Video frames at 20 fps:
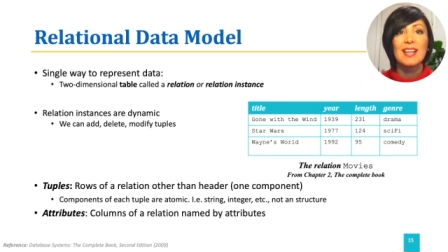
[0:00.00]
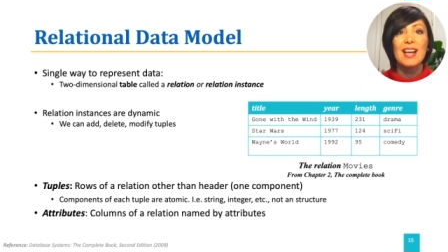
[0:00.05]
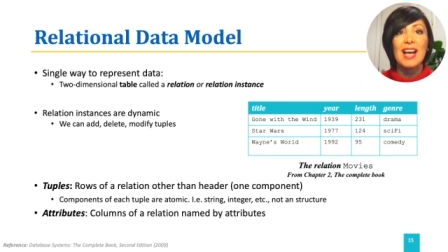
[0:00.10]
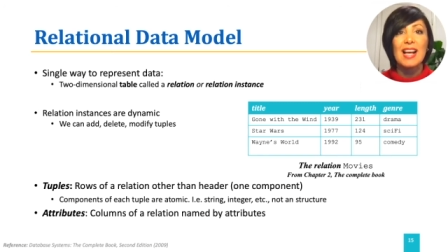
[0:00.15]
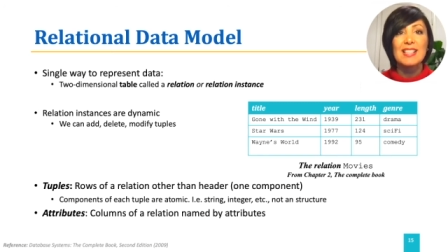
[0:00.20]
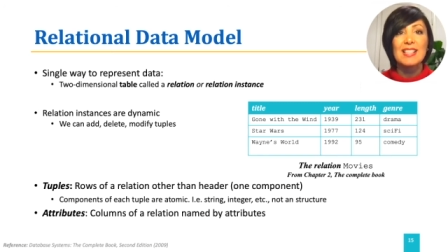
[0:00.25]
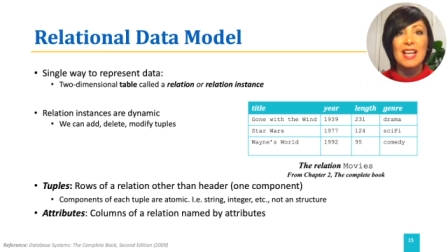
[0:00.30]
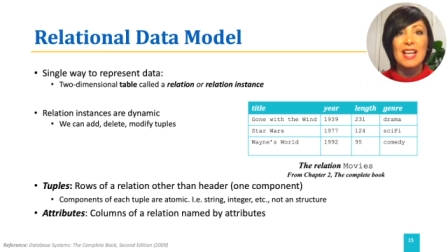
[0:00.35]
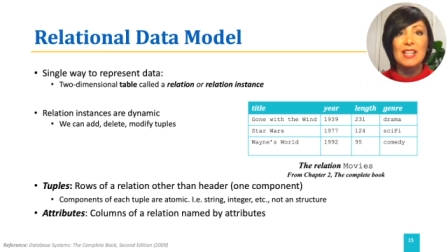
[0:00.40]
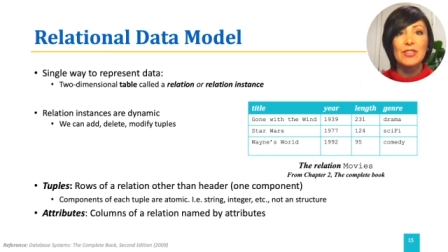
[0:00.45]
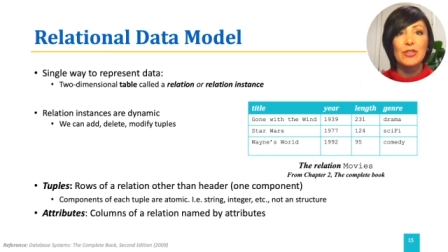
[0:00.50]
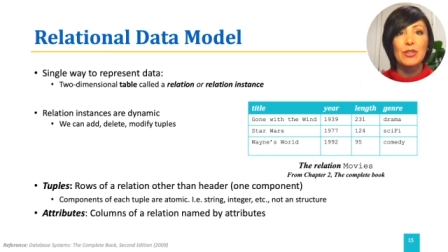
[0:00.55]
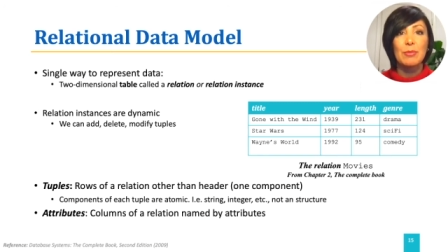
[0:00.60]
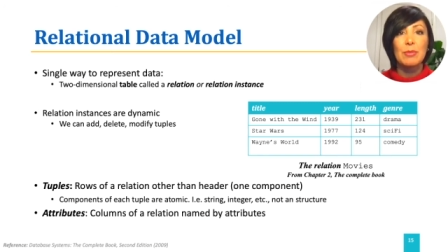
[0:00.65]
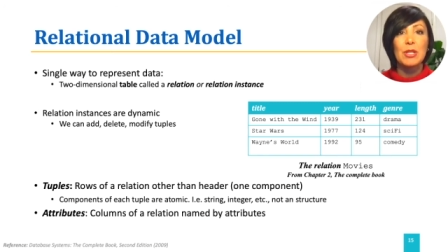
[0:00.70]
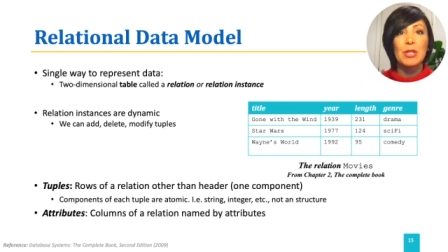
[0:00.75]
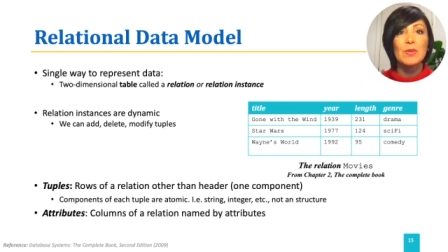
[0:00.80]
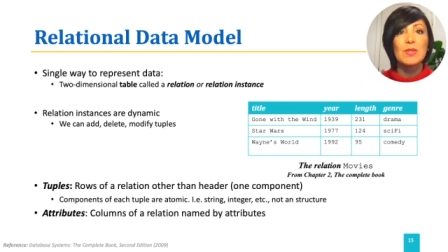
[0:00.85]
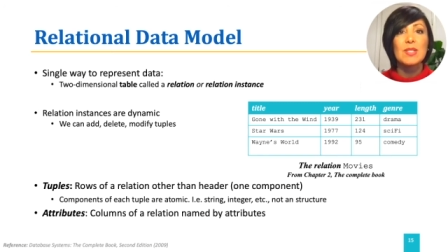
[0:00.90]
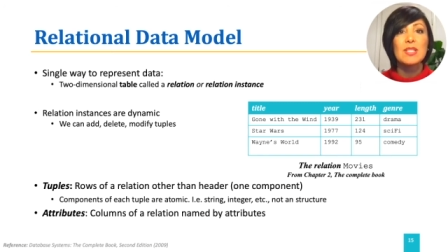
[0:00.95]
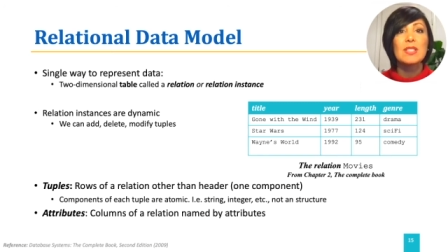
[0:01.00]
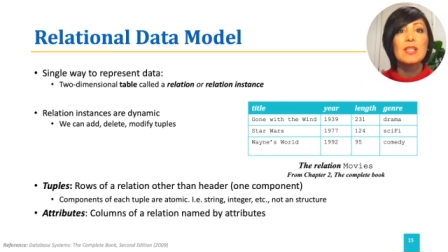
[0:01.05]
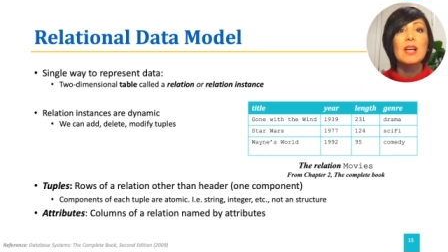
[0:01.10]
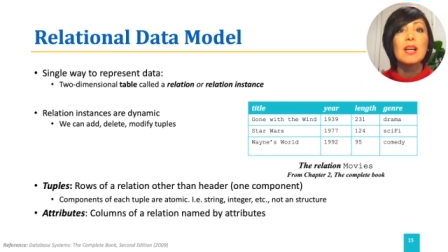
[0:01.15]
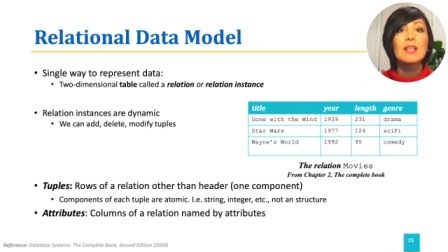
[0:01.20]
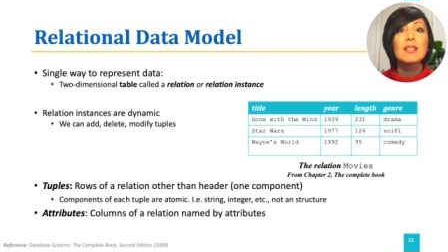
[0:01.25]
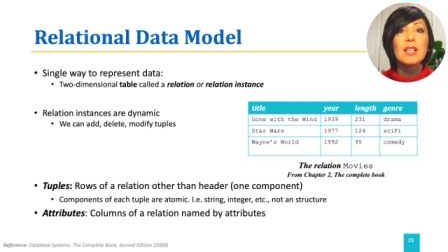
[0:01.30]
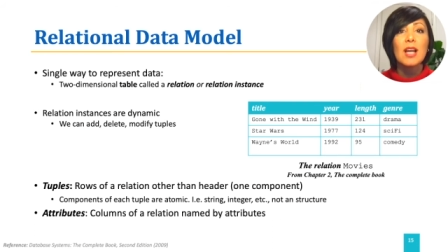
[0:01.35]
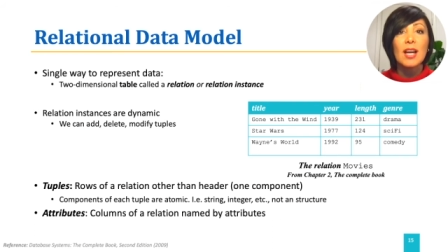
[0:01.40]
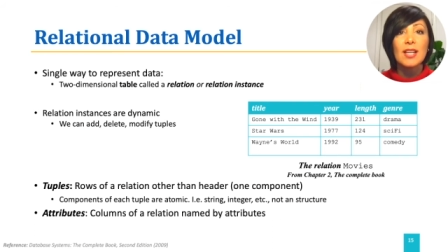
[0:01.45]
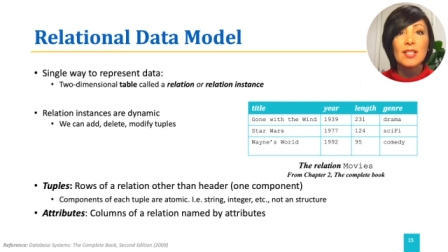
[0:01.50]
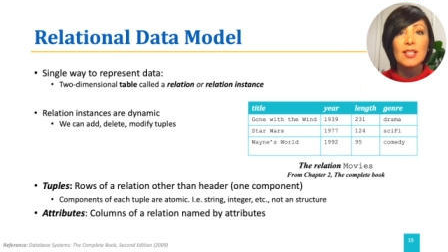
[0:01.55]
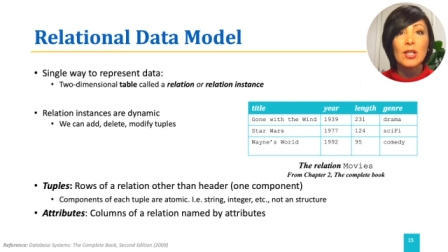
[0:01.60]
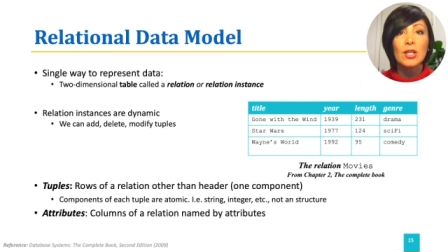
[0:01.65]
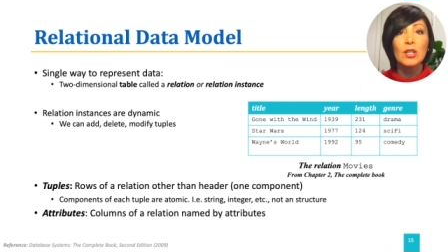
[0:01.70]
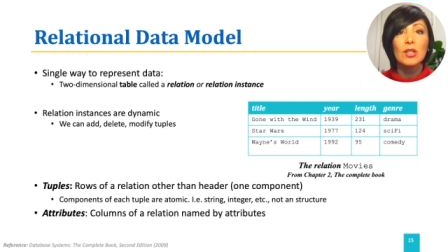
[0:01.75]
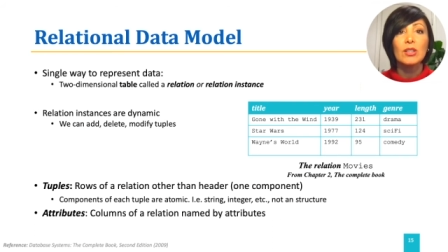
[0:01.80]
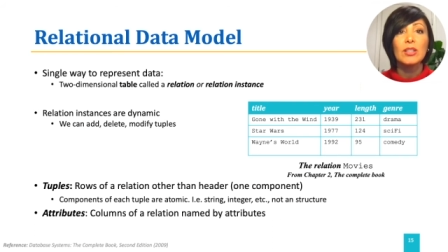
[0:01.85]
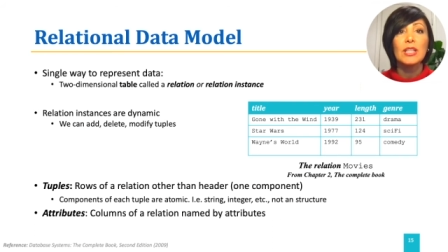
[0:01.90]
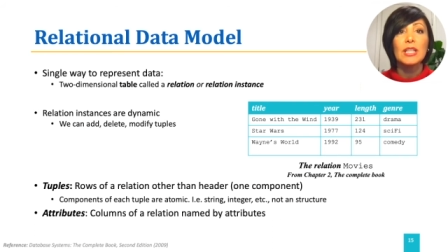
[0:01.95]
has attributes
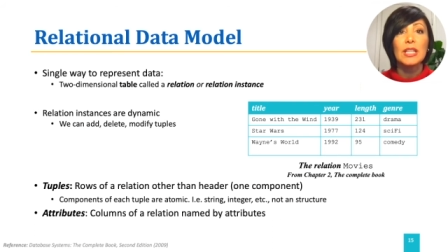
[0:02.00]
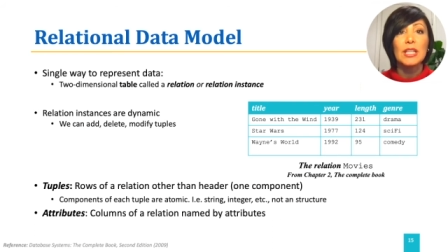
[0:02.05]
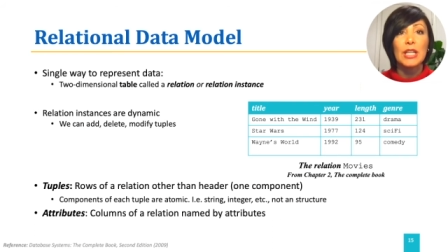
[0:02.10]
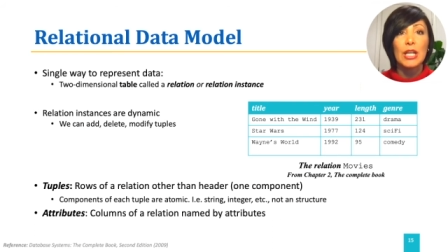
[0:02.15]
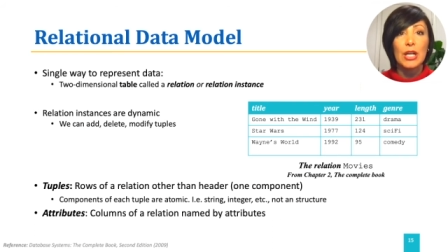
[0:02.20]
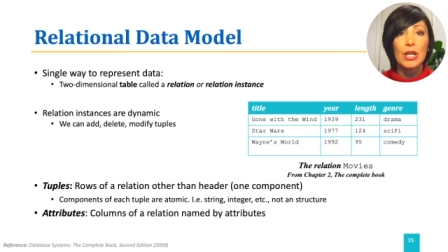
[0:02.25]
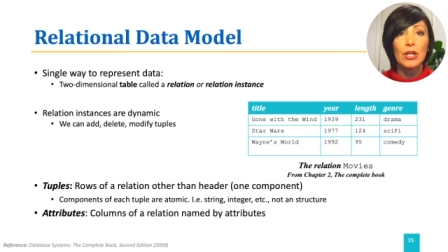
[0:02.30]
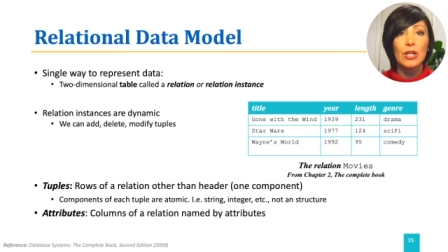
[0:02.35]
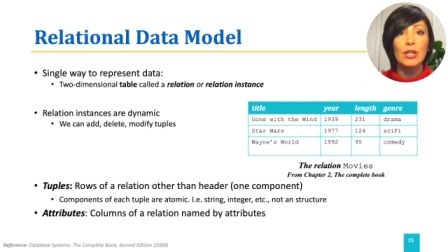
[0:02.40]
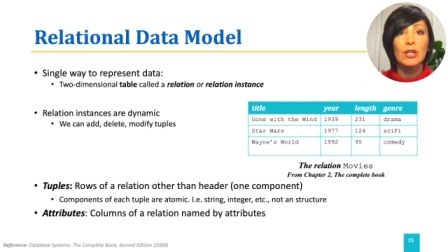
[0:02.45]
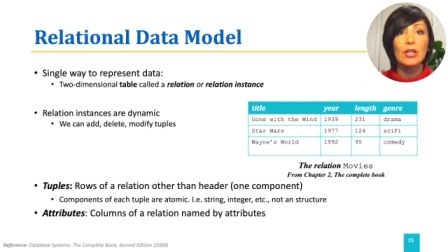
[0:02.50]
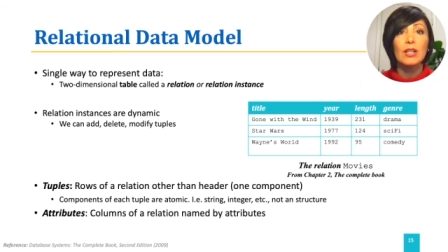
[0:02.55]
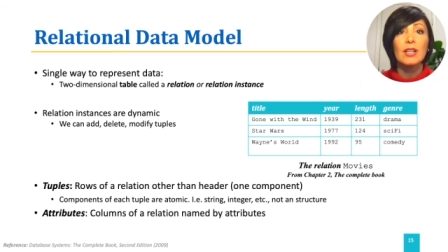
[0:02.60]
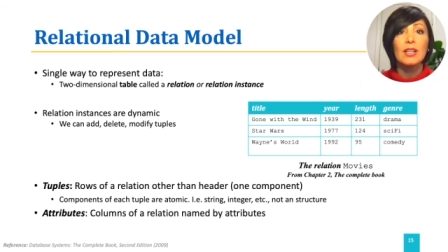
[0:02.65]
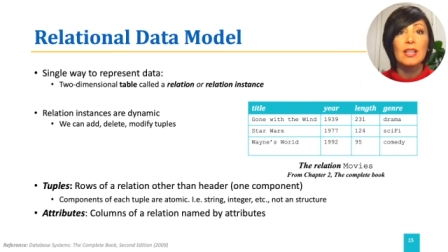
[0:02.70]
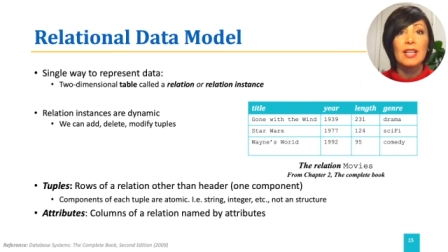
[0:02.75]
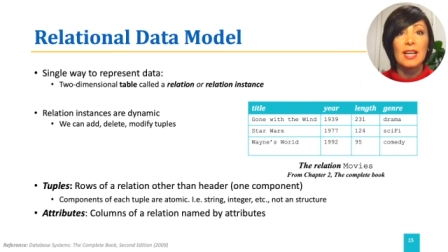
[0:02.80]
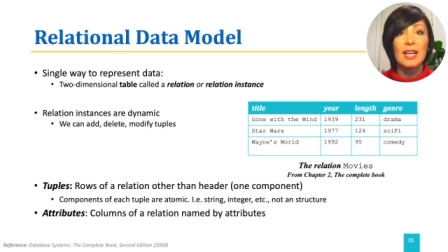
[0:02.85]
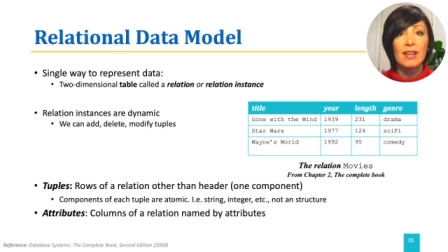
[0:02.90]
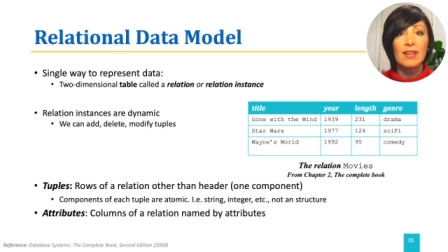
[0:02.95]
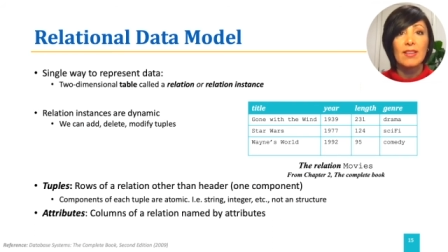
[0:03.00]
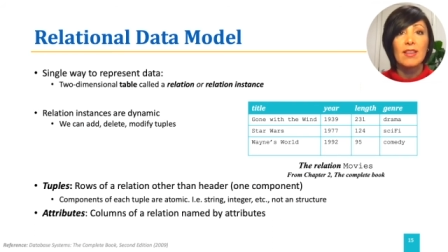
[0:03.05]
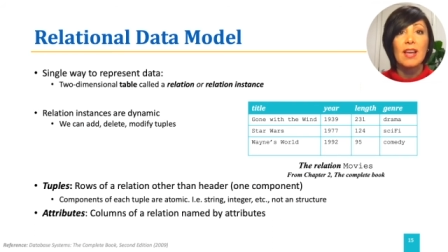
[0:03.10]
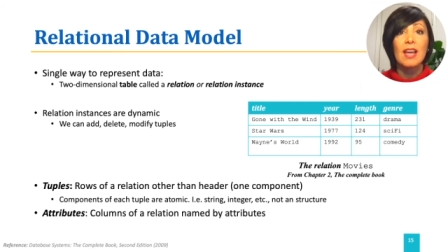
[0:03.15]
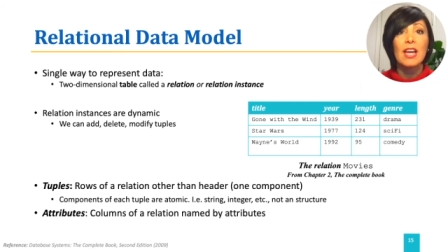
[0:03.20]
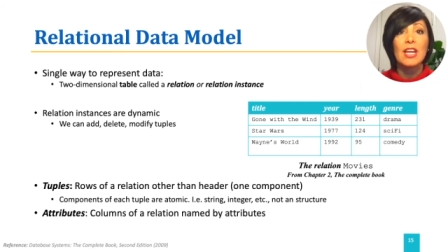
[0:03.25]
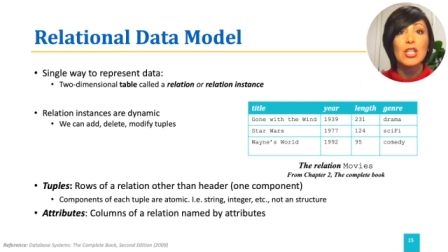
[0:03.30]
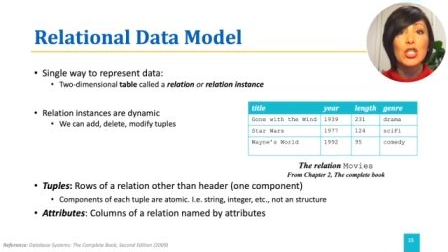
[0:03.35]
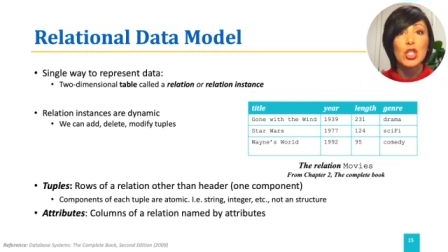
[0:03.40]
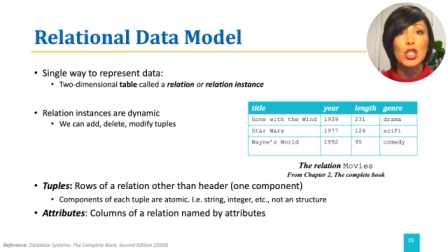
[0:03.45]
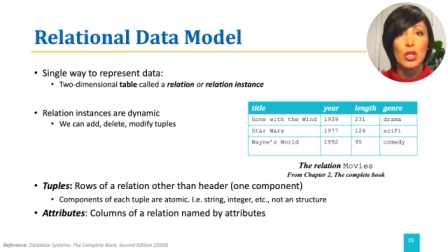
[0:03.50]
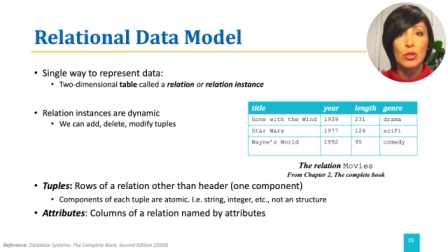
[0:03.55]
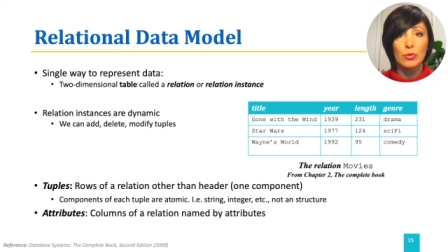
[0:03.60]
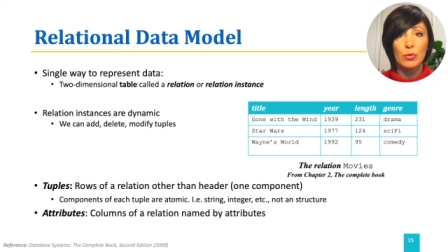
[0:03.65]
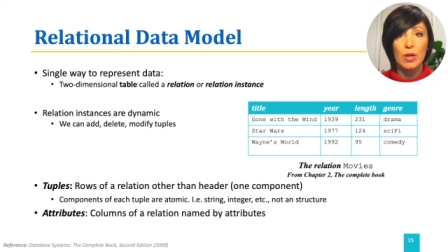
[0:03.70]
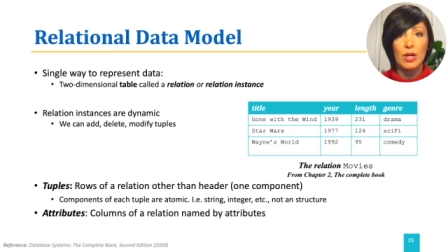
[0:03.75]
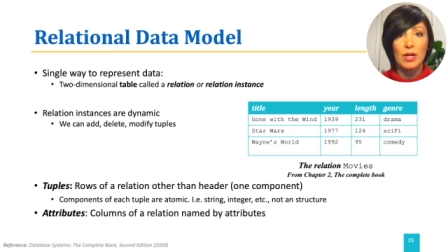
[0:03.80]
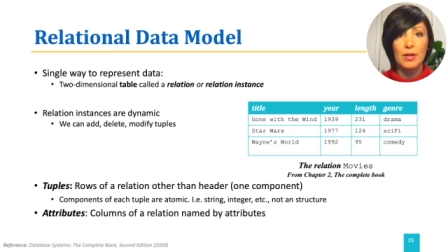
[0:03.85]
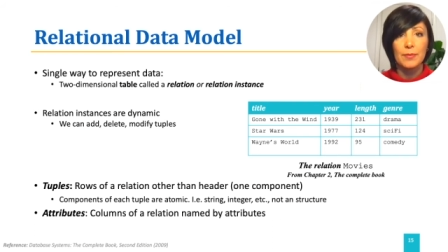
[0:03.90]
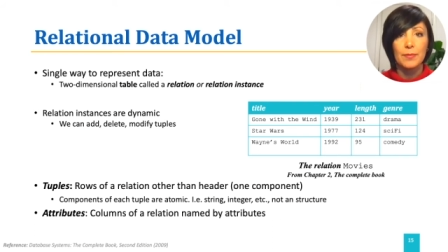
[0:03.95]
title, year, length, and
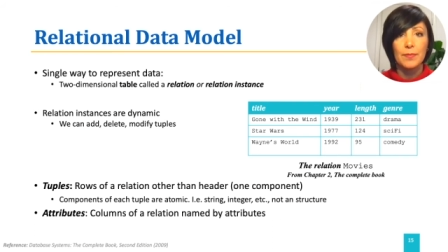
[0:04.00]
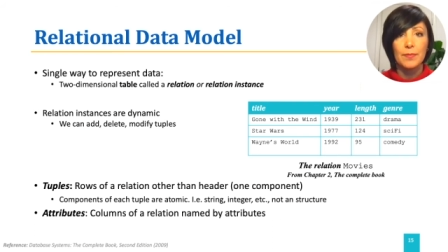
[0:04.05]
genre.